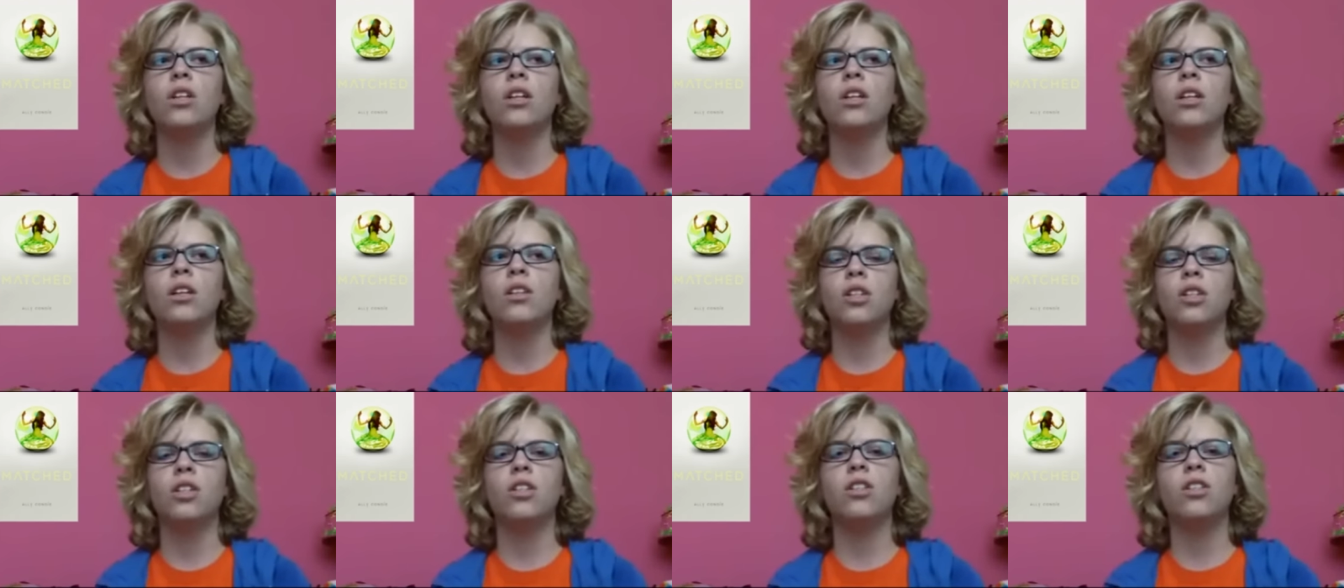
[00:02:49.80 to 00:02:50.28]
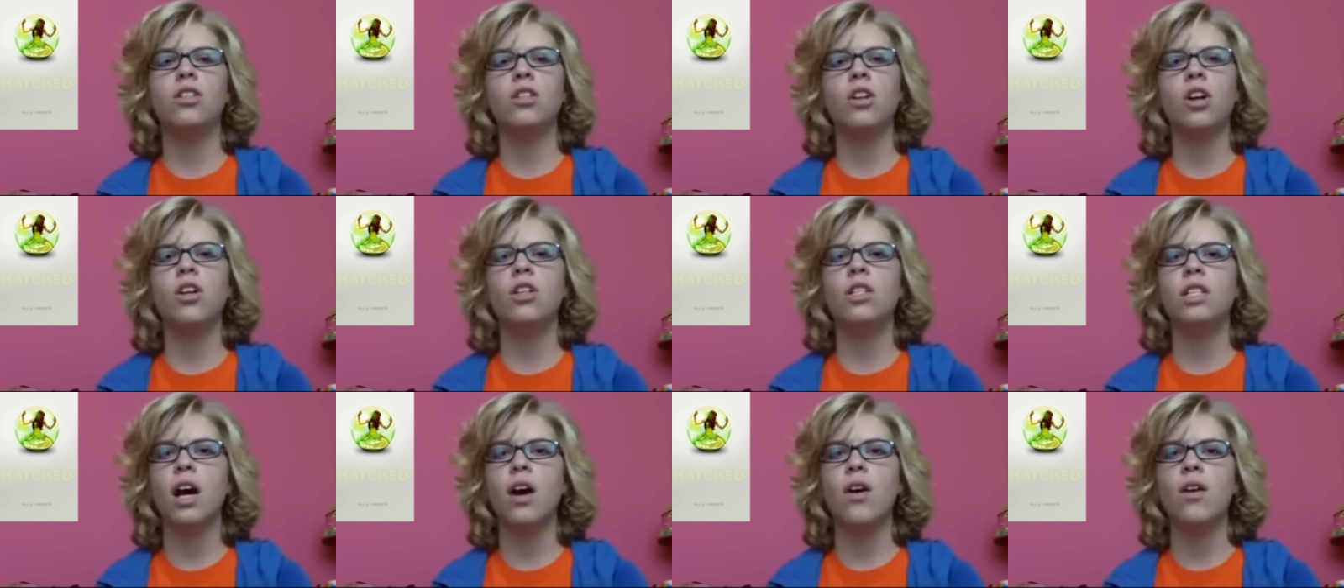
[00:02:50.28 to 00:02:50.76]
she
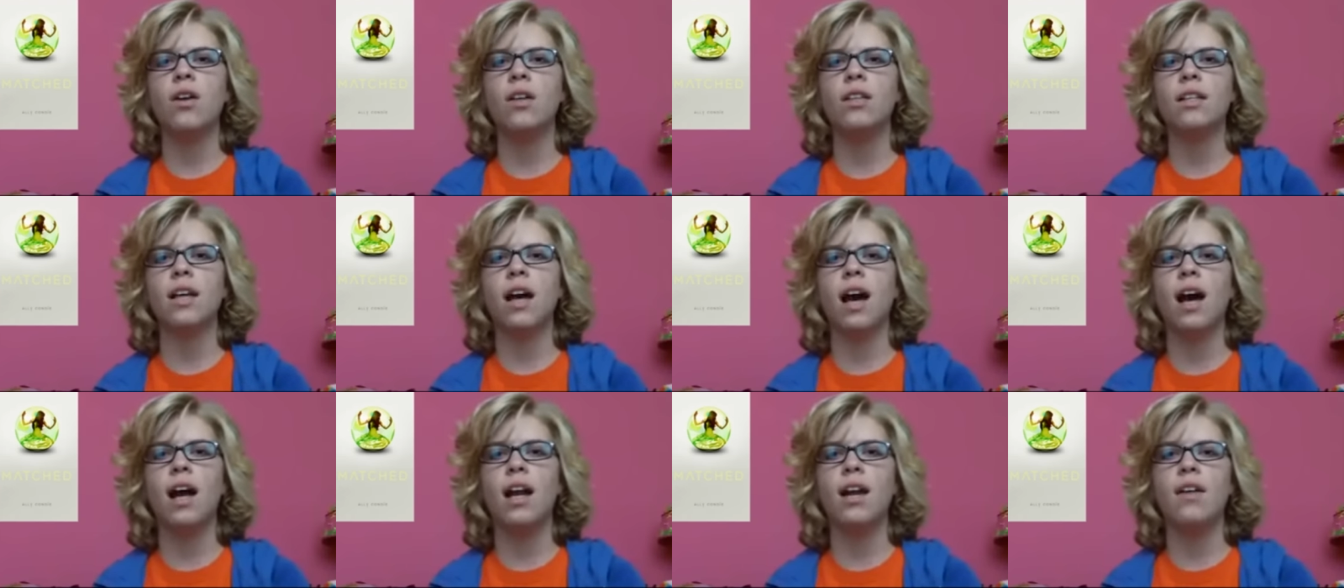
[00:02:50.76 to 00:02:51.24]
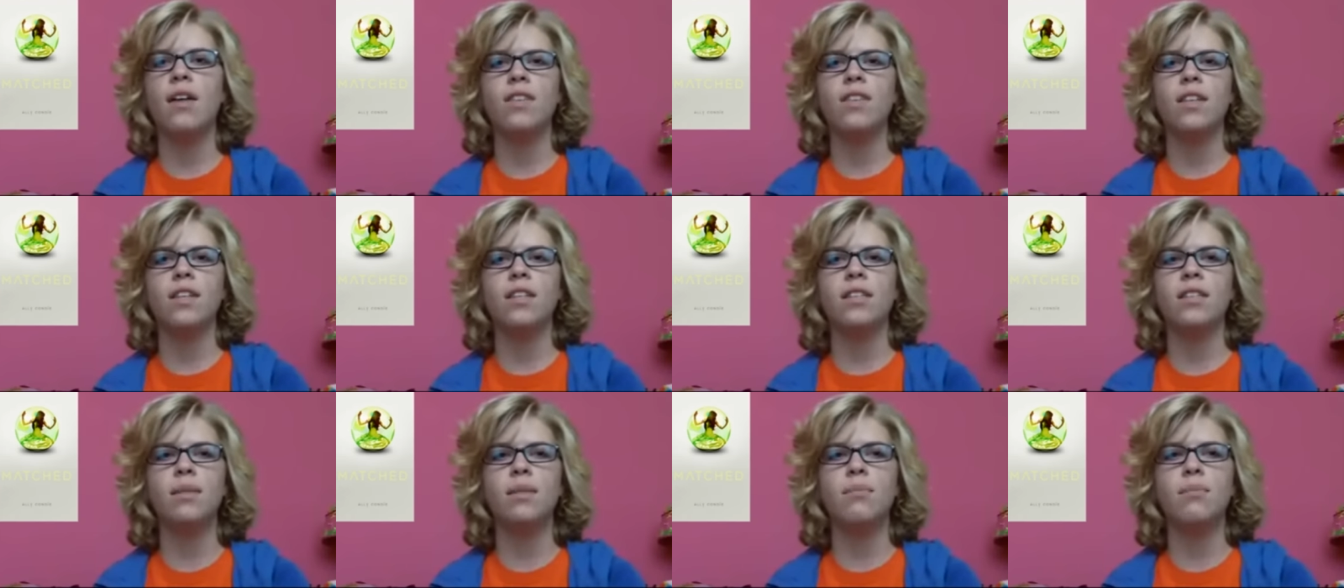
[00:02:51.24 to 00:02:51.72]
starts out as kind of
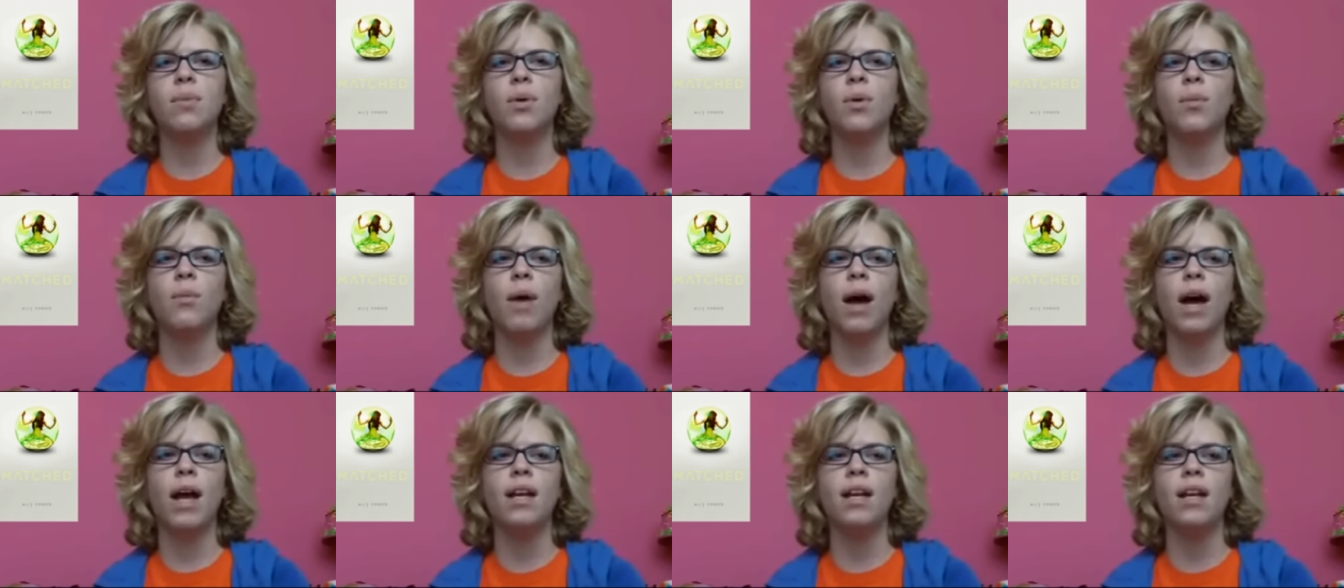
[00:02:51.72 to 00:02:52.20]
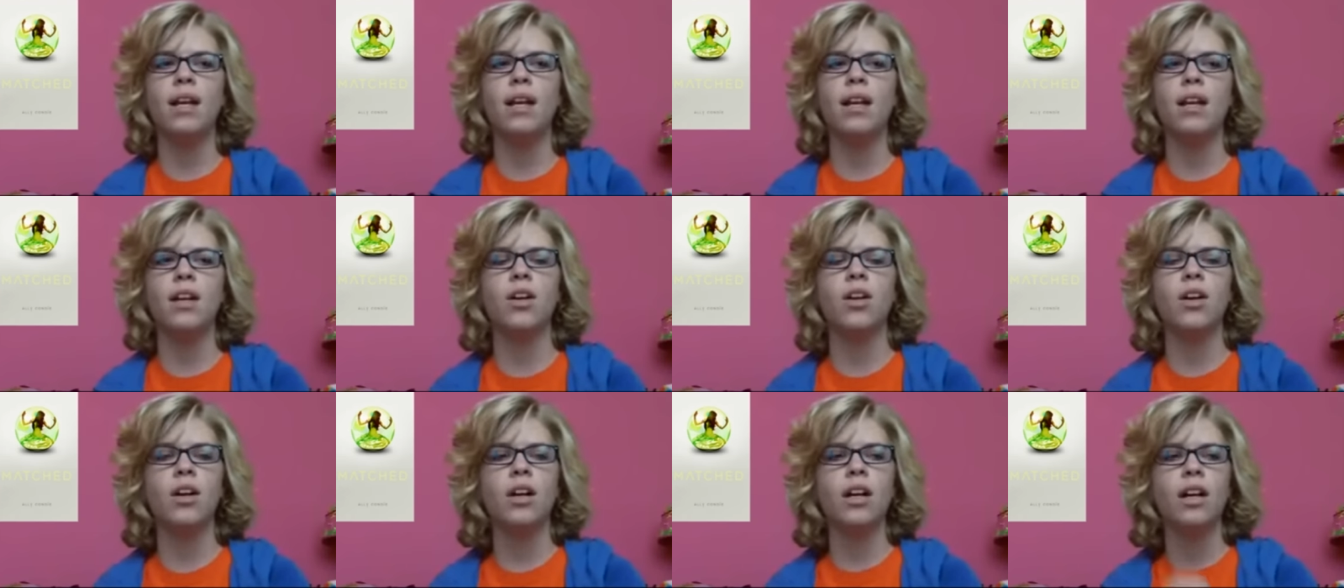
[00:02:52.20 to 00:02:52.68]
this simple-minded,
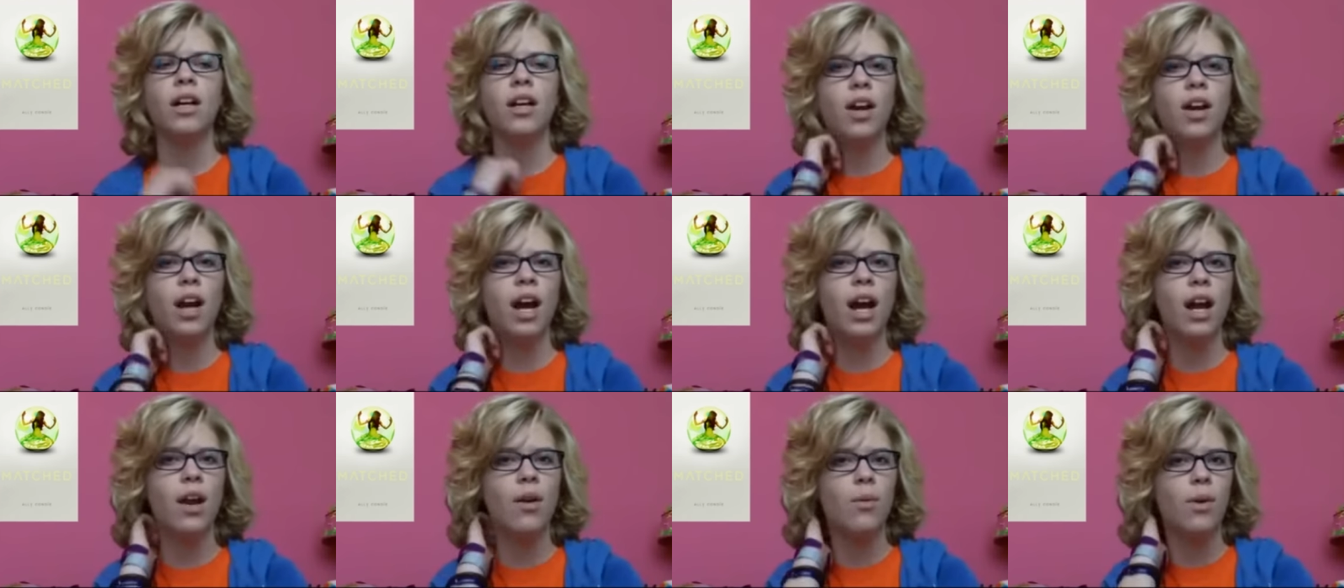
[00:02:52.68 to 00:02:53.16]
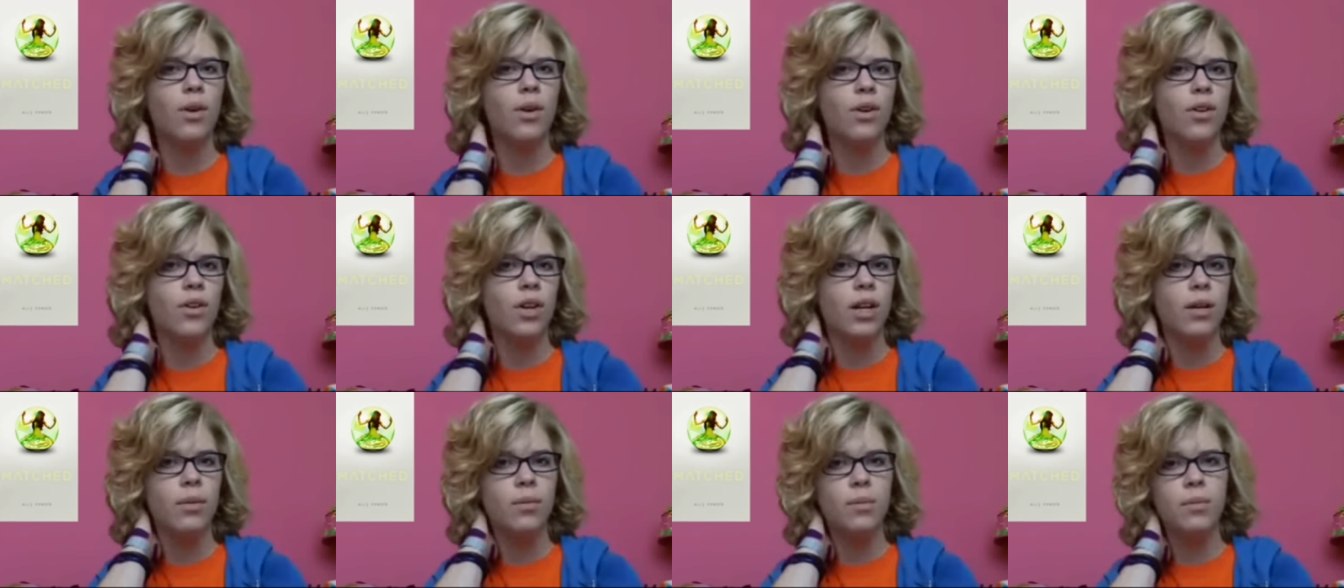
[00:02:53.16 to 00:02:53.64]
and you're kind of
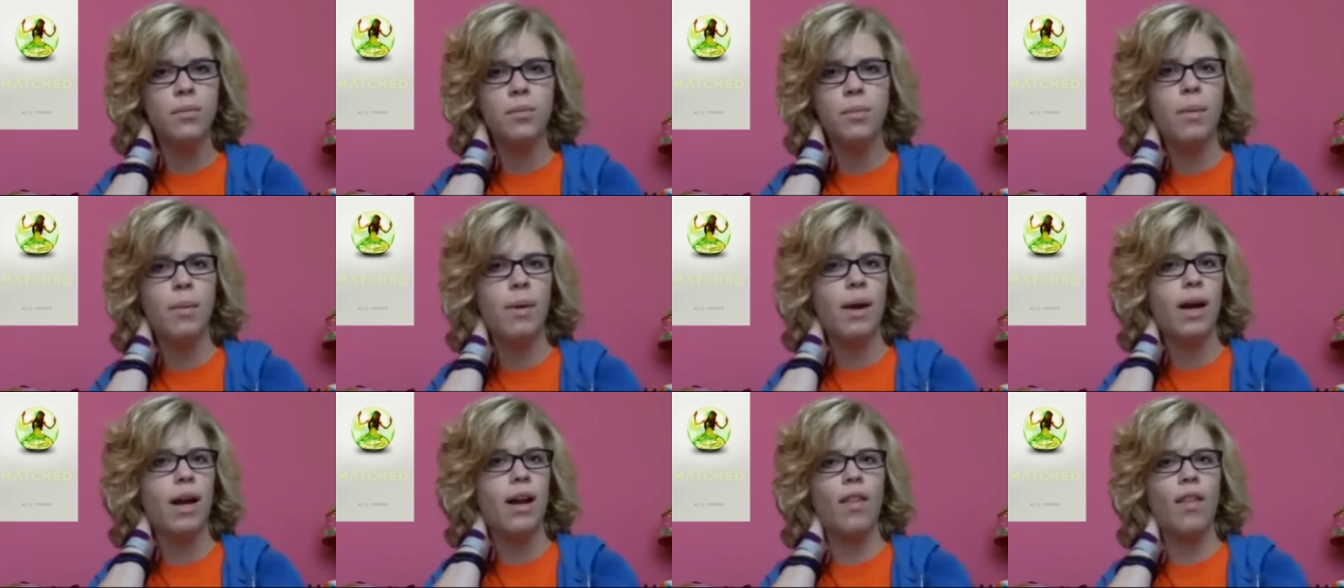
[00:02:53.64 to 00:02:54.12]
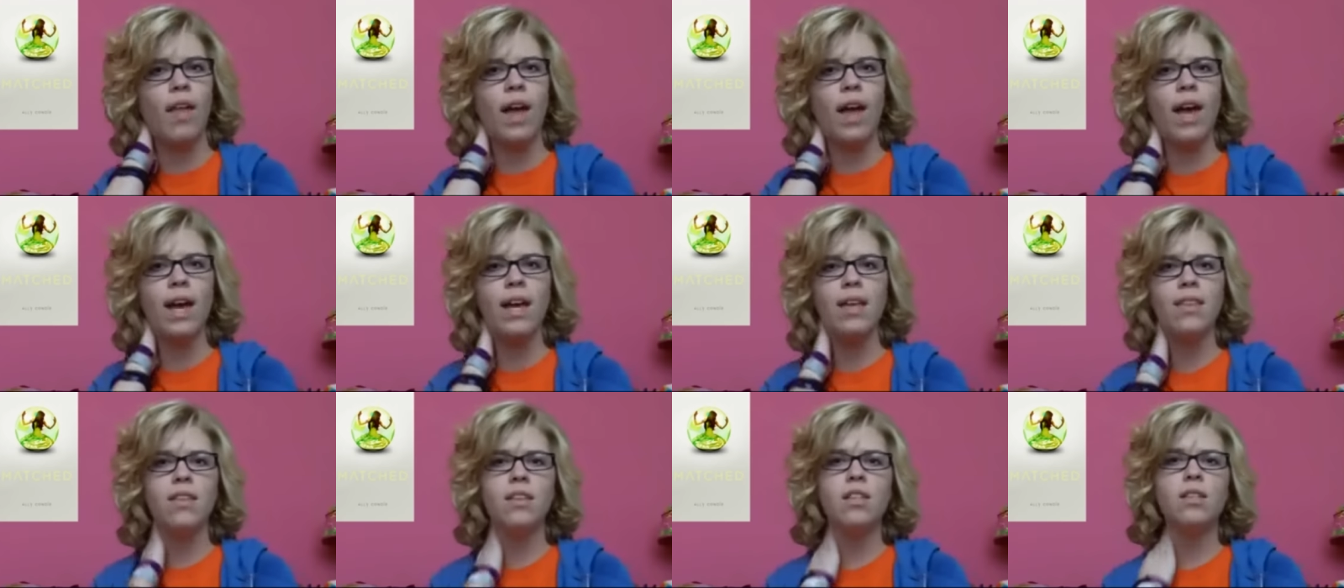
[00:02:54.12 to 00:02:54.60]
wondering, am I going to
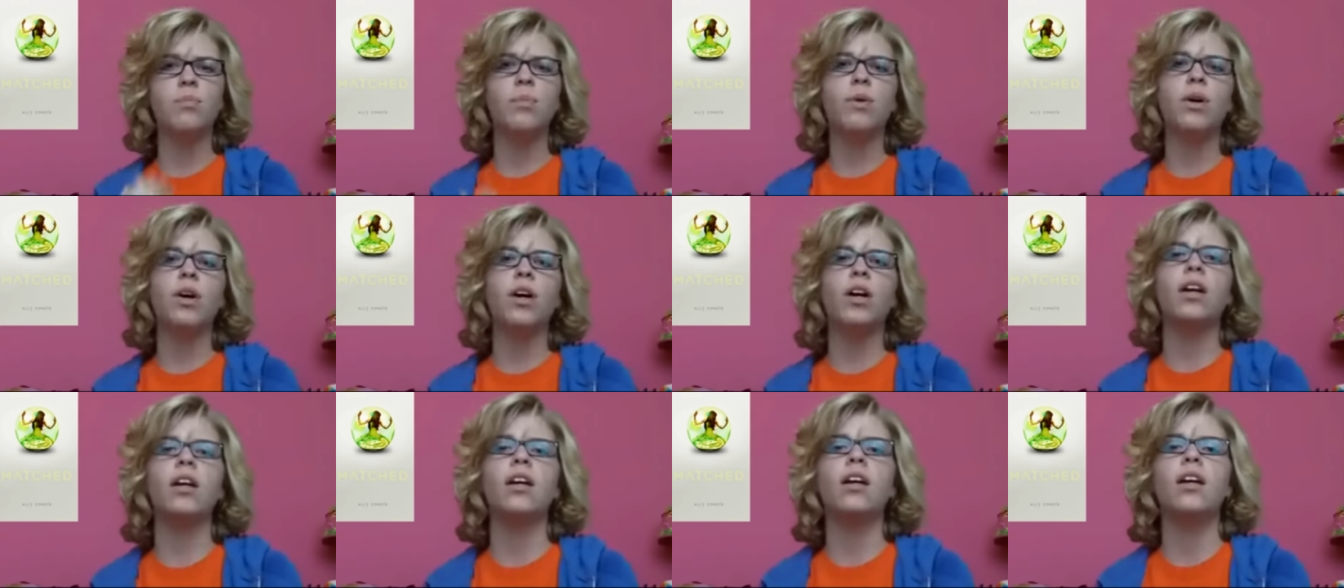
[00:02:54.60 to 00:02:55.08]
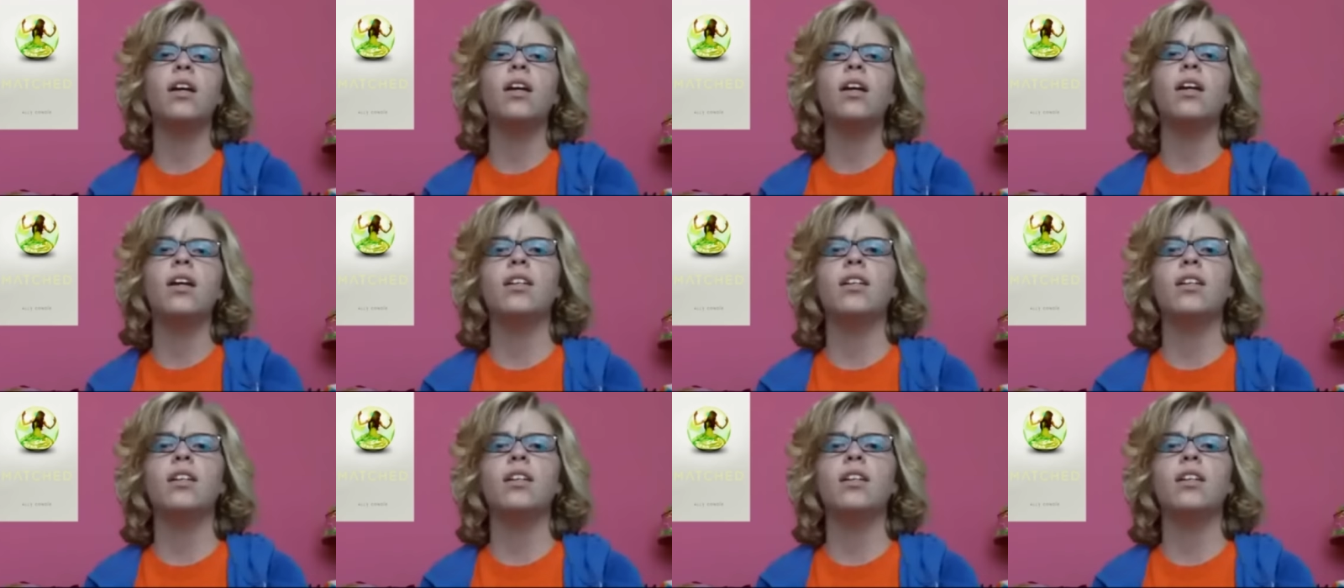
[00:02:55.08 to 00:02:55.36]
like this book?